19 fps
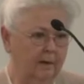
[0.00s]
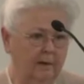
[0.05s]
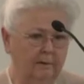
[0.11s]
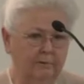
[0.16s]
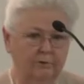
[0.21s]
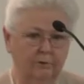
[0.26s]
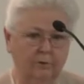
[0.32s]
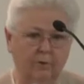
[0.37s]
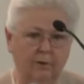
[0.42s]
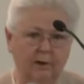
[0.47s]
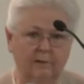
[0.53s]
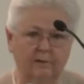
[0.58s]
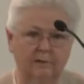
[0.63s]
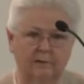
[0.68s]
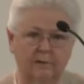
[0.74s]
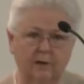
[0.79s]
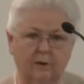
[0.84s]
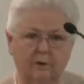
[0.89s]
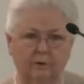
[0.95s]
She's a great
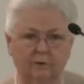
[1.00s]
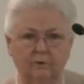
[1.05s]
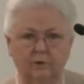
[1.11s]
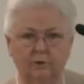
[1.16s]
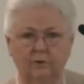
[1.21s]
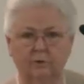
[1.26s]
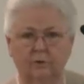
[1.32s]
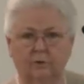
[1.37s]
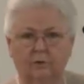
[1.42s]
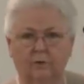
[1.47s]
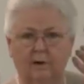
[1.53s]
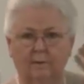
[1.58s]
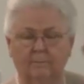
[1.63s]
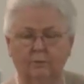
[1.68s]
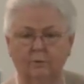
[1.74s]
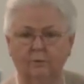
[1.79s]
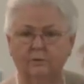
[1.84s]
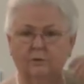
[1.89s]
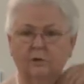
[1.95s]
singer. She's a great
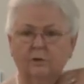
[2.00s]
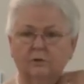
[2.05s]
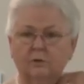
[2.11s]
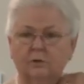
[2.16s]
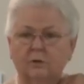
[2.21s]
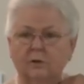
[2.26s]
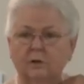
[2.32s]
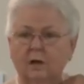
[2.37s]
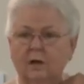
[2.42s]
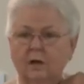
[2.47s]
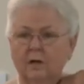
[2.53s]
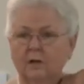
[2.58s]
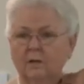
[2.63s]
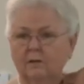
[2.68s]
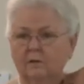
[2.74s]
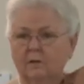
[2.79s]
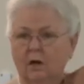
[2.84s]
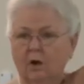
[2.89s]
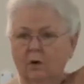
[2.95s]
musician,
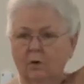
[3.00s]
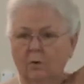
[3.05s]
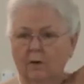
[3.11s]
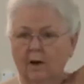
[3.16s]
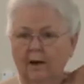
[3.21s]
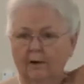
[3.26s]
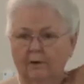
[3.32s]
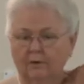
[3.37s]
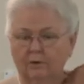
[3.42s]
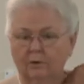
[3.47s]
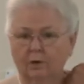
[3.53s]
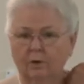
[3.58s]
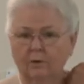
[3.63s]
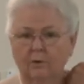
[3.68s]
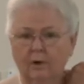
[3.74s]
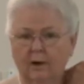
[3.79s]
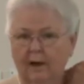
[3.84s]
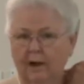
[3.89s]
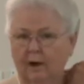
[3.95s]
songwriter.
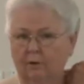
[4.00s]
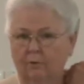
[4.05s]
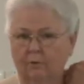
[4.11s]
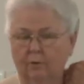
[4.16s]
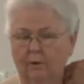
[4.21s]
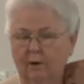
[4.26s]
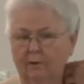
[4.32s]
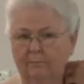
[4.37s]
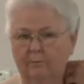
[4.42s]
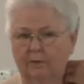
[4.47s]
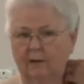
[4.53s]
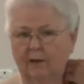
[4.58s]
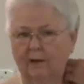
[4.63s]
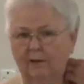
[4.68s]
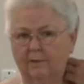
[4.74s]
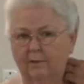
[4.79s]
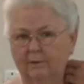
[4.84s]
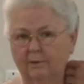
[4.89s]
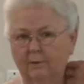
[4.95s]
Joan and I grew up
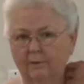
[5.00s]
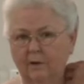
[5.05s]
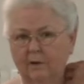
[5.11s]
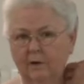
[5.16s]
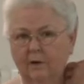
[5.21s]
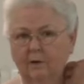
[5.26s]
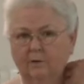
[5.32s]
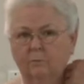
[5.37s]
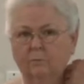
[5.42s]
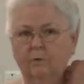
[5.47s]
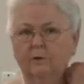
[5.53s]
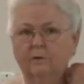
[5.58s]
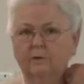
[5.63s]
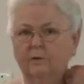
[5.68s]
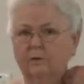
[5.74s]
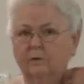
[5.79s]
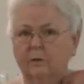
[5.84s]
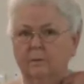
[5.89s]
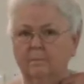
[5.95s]
together. We're
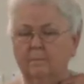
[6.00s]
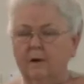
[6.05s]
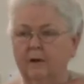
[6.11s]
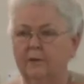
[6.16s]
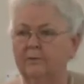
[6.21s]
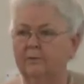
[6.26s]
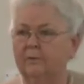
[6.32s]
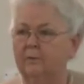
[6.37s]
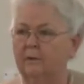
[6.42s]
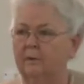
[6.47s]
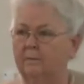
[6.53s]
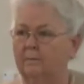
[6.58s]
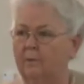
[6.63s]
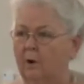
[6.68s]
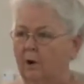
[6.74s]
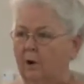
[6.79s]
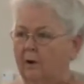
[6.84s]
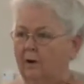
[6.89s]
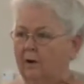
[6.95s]
just a month
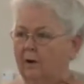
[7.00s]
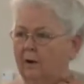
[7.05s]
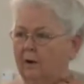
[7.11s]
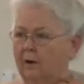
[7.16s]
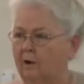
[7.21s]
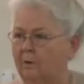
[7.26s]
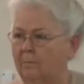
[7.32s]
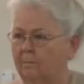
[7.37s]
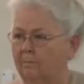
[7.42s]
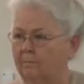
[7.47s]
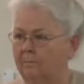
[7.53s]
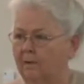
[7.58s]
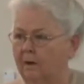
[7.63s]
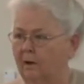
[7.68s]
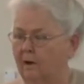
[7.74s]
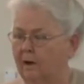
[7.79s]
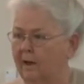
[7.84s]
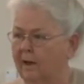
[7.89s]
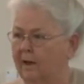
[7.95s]
apart in
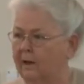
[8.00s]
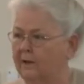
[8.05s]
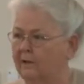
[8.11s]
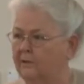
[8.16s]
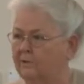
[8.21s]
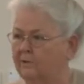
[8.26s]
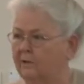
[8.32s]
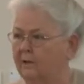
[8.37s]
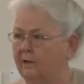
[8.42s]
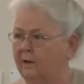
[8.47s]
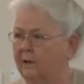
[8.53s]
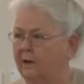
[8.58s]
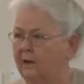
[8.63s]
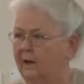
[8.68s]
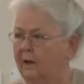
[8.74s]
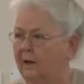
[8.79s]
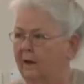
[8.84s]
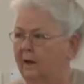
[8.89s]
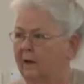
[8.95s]
our age,
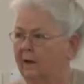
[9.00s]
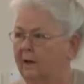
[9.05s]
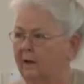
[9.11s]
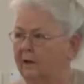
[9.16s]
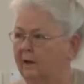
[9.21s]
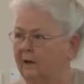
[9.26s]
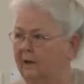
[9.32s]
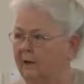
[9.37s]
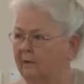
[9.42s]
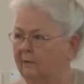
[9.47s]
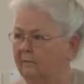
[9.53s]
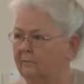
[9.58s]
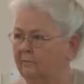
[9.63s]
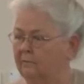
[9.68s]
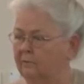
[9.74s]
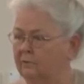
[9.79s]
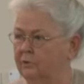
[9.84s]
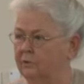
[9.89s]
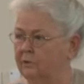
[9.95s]
and
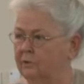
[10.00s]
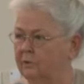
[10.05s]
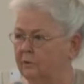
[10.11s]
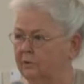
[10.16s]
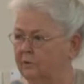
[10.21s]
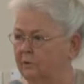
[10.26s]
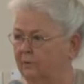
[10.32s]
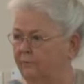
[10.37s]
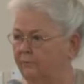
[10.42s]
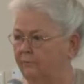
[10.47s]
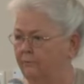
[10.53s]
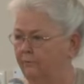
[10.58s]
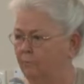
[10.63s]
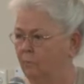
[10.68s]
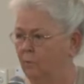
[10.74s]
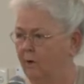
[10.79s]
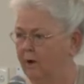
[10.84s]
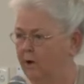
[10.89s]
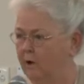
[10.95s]
she's just a
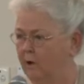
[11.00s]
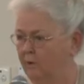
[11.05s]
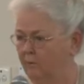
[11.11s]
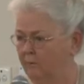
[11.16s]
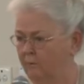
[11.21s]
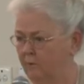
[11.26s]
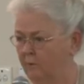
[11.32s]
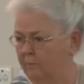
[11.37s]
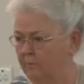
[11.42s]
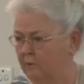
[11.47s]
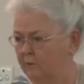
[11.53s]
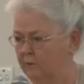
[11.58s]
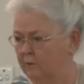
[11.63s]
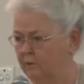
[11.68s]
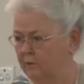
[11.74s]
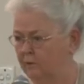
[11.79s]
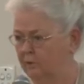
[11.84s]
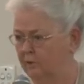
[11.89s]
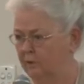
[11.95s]
wonderful
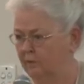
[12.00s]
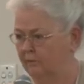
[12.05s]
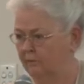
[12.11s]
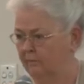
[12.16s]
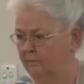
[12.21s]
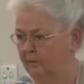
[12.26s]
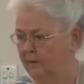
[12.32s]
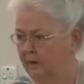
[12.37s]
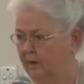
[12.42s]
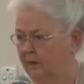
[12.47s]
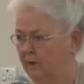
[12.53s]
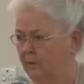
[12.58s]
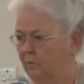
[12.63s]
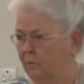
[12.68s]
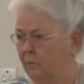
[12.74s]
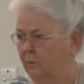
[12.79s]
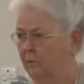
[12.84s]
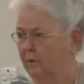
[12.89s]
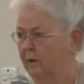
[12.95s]
musician.
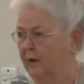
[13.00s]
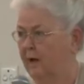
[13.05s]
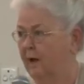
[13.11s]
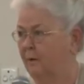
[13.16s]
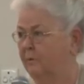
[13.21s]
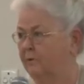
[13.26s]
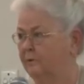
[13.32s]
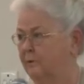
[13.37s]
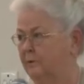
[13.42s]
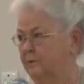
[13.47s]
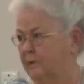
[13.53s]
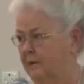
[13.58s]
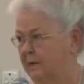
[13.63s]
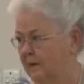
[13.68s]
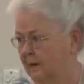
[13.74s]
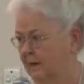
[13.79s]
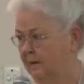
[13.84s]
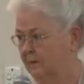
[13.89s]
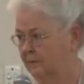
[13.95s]
Well, when I was a
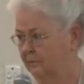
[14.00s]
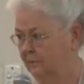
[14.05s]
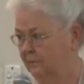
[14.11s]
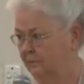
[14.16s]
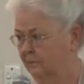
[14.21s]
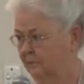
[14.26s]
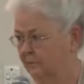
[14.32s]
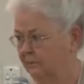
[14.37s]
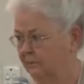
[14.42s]
teenager,